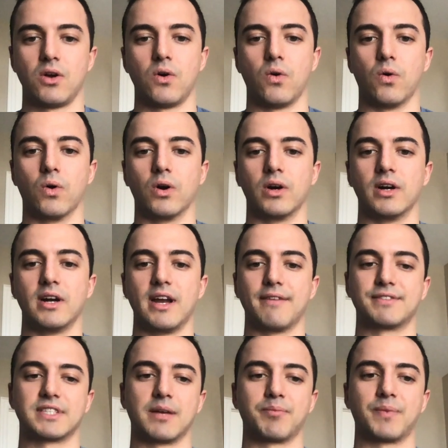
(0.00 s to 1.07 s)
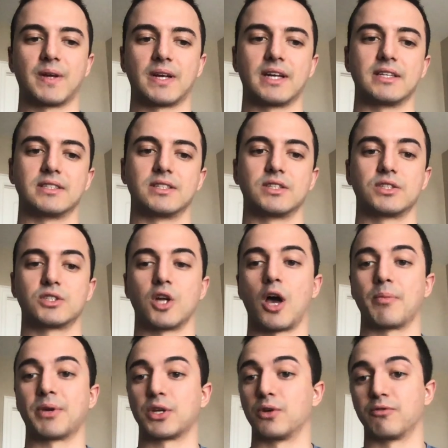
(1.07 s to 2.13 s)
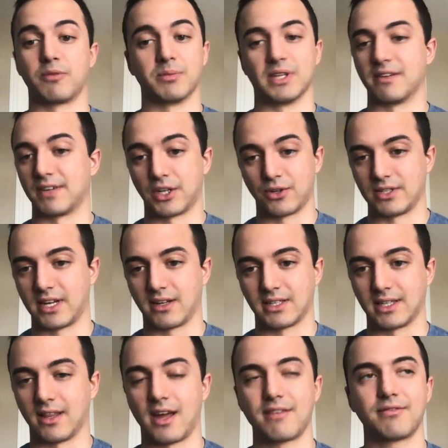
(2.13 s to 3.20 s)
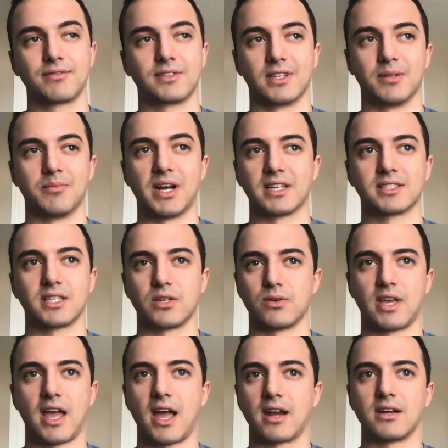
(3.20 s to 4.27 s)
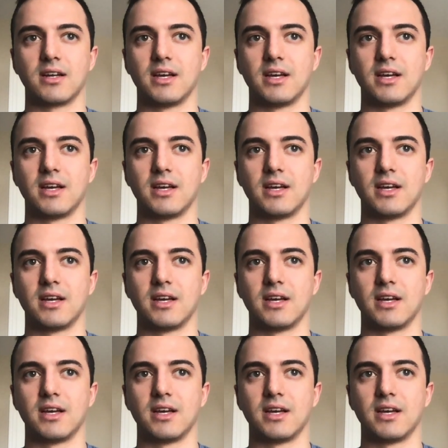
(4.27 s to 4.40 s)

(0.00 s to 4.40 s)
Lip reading: Or if something is stopping you from living your daily life to the best that you can.